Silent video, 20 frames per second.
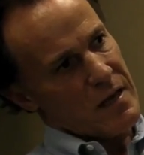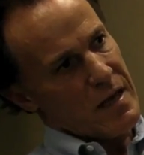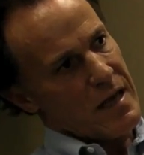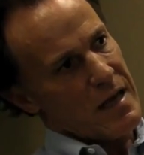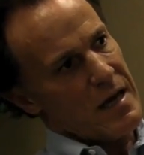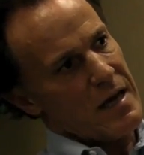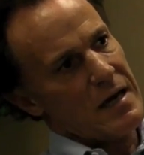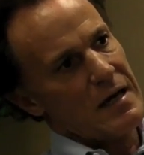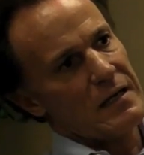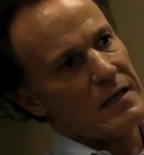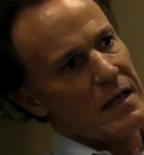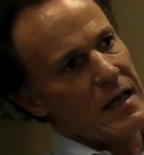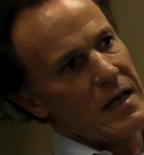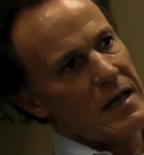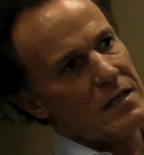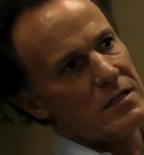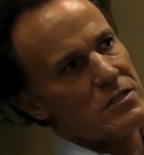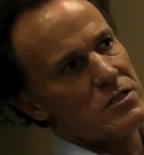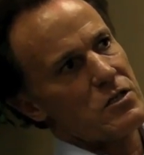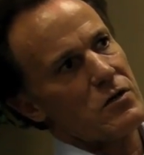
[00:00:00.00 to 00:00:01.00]

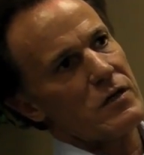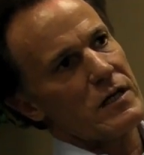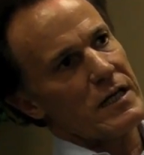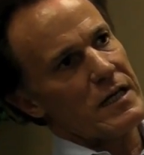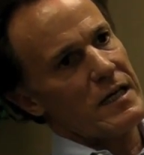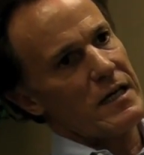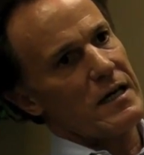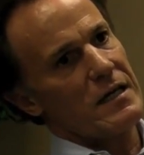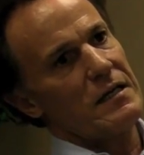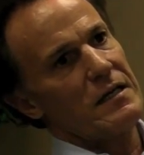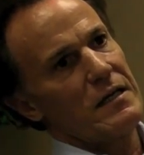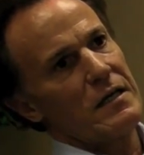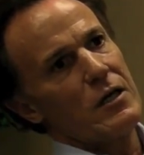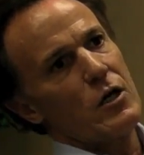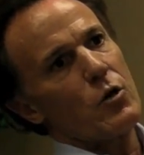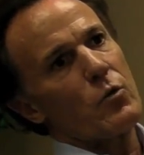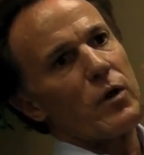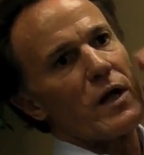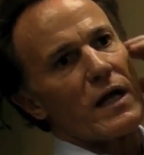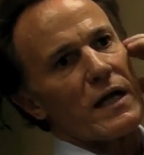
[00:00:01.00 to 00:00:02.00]
And so again,
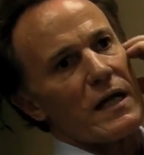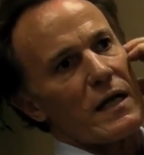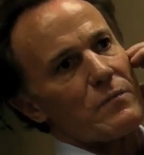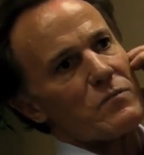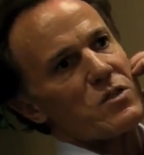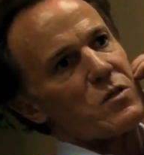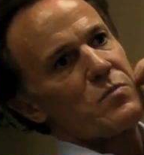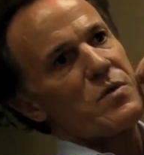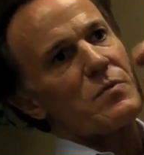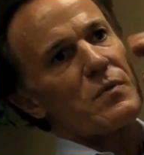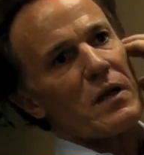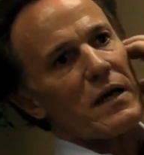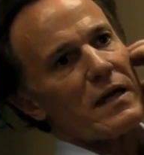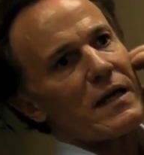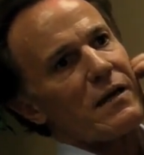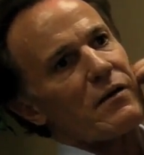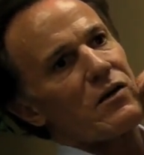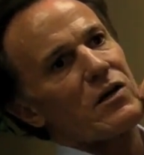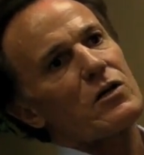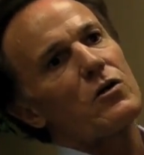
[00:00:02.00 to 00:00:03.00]
when it comes to people
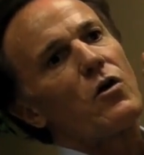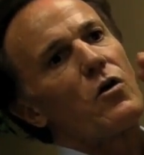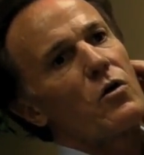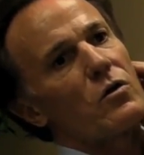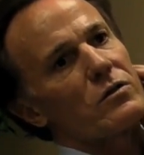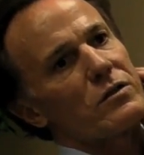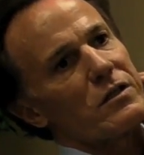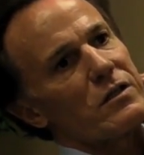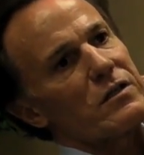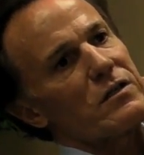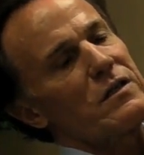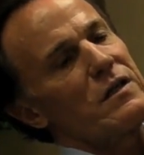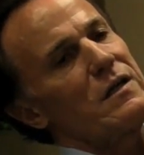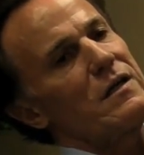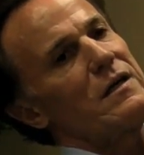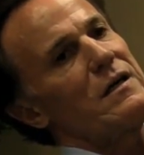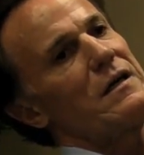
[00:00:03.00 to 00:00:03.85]
like Eric Holder